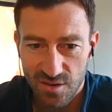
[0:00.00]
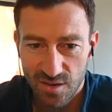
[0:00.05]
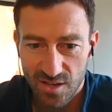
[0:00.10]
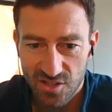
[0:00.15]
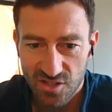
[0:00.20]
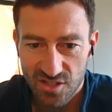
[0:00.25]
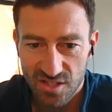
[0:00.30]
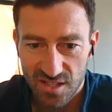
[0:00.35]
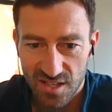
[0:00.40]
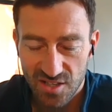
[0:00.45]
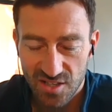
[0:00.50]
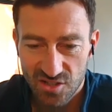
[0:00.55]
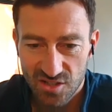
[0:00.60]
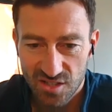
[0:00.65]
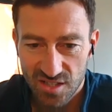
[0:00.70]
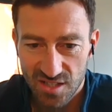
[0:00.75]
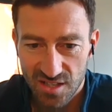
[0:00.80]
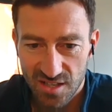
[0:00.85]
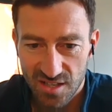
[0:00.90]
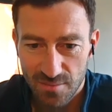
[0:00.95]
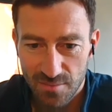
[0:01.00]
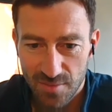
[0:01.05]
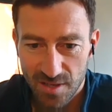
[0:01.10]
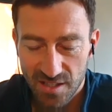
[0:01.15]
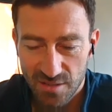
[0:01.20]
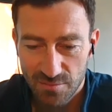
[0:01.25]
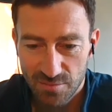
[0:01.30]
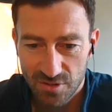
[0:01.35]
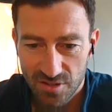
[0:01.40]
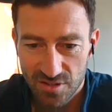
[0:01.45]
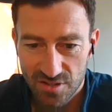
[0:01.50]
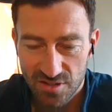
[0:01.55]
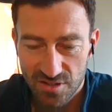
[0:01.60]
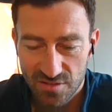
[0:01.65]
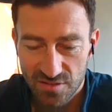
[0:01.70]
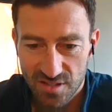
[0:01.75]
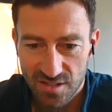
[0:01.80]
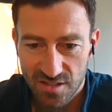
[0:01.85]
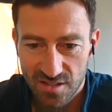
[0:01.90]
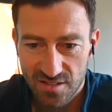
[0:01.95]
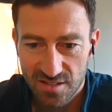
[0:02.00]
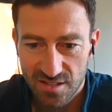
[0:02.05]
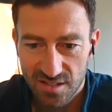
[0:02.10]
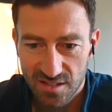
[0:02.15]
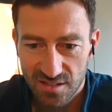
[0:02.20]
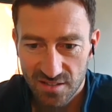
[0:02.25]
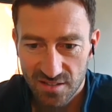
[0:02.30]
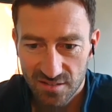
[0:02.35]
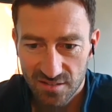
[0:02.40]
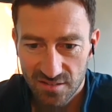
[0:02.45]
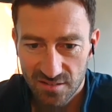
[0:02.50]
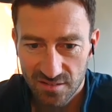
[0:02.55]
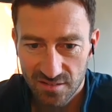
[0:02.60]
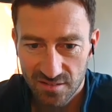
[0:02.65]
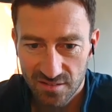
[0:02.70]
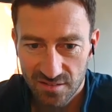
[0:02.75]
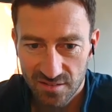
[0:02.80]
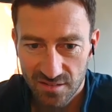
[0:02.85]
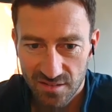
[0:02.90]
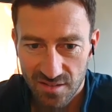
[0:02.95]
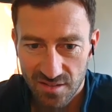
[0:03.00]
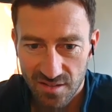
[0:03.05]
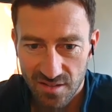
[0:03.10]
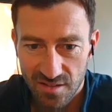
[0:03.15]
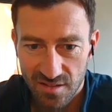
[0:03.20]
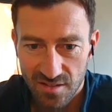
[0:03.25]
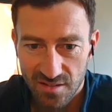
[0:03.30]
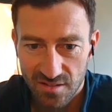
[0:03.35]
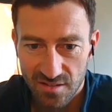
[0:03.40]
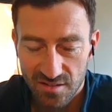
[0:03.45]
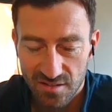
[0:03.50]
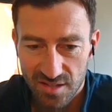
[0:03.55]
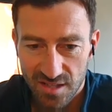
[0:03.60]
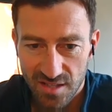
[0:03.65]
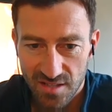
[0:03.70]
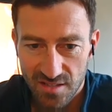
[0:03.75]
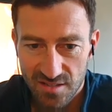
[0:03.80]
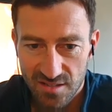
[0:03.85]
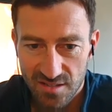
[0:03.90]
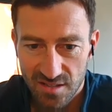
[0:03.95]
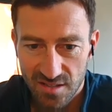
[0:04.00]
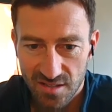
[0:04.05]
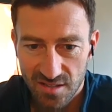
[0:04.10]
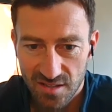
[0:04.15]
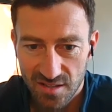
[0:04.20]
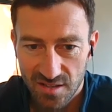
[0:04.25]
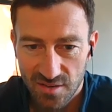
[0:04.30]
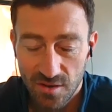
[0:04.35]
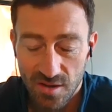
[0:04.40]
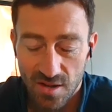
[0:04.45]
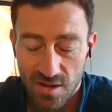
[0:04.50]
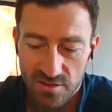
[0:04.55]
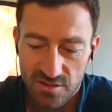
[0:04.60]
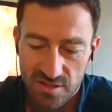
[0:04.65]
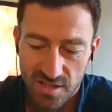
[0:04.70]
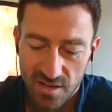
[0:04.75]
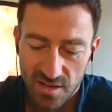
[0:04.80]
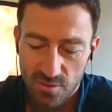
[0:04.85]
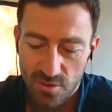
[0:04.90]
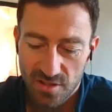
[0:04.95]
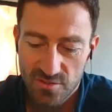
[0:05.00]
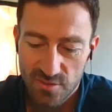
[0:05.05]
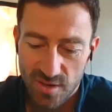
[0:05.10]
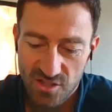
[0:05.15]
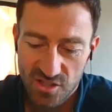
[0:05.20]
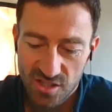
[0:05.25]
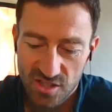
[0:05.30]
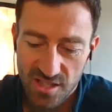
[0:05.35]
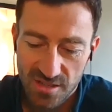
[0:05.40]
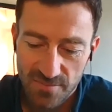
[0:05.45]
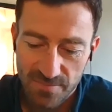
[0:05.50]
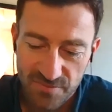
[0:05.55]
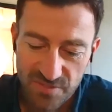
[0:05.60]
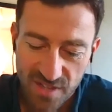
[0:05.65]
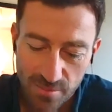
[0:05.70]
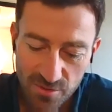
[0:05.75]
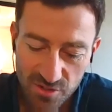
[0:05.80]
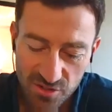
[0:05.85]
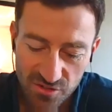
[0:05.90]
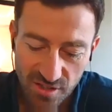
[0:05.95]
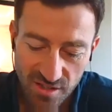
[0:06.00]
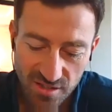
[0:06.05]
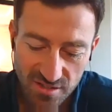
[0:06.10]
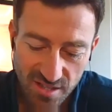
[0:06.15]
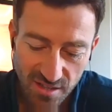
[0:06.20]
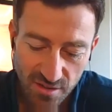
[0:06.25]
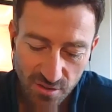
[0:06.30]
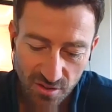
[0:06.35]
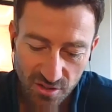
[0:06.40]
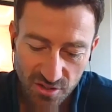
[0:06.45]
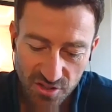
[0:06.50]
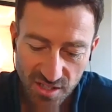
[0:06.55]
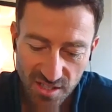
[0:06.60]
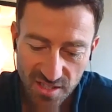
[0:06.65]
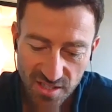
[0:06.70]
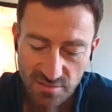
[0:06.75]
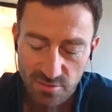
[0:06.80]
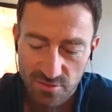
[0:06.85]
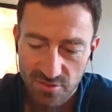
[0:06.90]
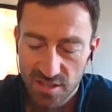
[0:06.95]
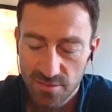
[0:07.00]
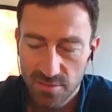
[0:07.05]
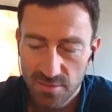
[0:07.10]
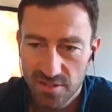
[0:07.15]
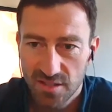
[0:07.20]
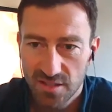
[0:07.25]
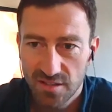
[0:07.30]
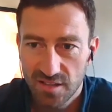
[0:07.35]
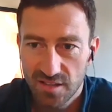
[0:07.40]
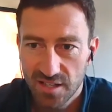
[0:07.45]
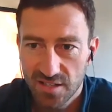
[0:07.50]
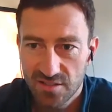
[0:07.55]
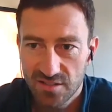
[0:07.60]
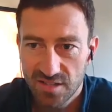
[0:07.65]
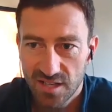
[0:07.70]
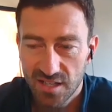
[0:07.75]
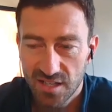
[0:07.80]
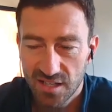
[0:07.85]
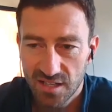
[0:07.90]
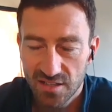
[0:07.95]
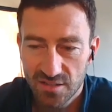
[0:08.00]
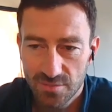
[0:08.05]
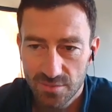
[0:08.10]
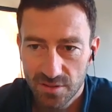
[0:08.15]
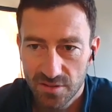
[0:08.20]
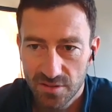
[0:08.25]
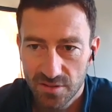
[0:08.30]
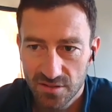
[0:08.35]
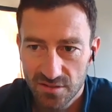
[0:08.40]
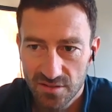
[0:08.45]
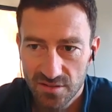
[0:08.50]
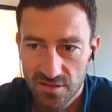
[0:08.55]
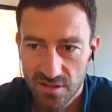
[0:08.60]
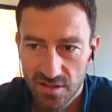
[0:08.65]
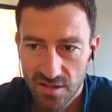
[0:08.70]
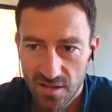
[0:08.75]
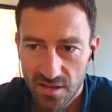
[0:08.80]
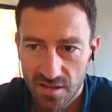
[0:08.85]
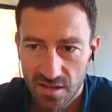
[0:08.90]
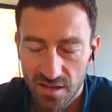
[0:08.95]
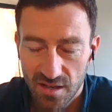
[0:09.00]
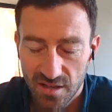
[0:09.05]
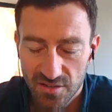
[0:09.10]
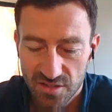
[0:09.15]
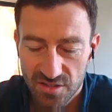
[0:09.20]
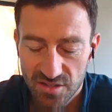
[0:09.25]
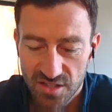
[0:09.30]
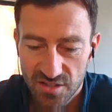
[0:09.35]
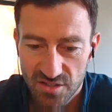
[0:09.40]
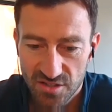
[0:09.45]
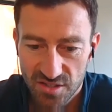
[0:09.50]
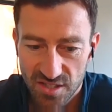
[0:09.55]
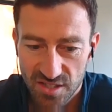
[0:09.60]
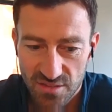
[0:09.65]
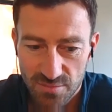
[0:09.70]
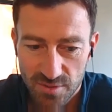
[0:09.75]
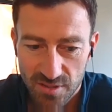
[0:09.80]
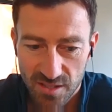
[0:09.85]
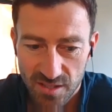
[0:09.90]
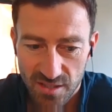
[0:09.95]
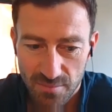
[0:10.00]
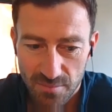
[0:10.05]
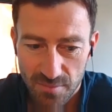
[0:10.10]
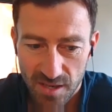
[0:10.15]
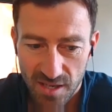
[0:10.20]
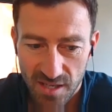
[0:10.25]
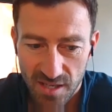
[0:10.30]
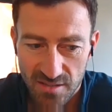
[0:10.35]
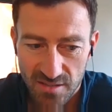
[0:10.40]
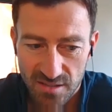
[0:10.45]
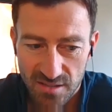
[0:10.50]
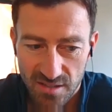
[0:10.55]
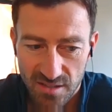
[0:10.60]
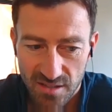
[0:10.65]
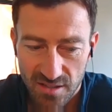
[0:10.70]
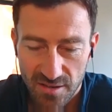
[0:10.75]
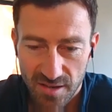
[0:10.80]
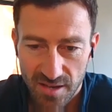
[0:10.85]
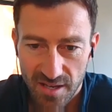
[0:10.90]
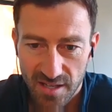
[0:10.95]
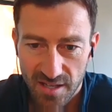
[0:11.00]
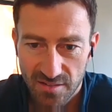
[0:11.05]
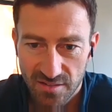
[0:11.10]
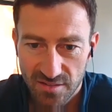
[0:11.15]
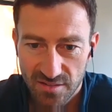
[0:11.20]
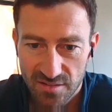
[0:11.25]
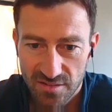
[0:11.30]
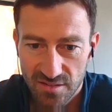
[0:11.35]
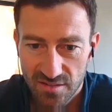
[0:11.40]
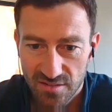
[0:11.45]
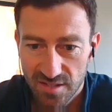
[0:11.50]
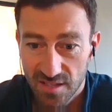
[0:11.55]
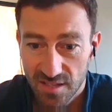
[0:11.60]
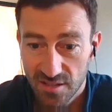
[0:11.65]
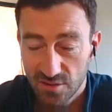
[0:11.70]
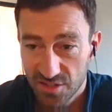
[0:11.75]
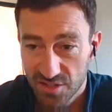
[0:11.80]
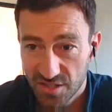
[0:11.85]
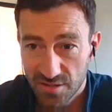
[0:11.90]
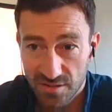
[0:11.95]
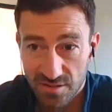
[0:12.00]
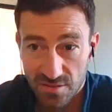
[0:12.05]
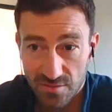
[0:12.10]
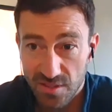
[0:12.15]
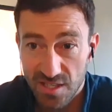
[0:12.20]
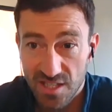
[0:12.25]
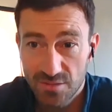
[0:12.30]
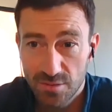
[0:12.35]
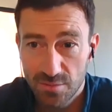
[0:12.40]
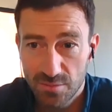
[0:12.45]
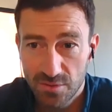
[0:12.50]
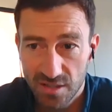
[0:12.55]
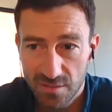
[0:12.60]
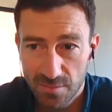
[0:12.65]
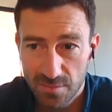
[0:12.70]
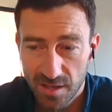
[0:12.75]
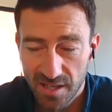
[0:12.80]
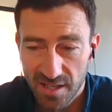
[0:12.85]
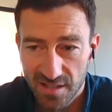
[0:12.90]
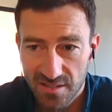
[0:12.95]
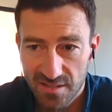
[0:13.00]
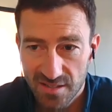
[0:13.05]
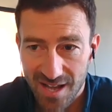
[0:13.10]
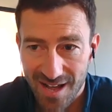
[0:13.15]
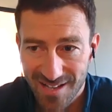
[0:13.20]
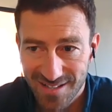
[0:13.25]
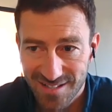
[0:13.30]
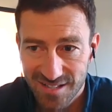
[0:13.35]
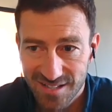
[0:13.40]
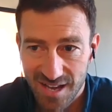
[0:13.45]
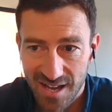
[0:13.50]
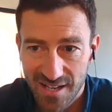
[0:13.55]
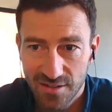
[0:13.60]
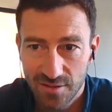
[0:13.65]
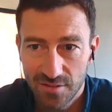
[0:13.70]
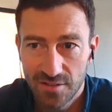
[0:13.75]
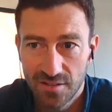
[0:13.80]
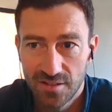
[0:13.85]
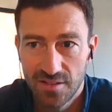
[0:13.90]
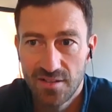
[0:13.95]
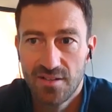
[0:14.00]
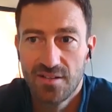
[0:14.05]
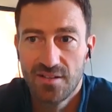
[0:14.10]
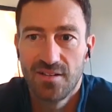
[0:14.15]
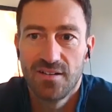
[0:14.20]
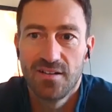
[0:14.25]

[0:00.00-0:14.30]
actually making the process of starting takes to actually demonstrate the technology needs to really be done in the next decades, because decisions need to be made, and technology needs to be put in place at scale,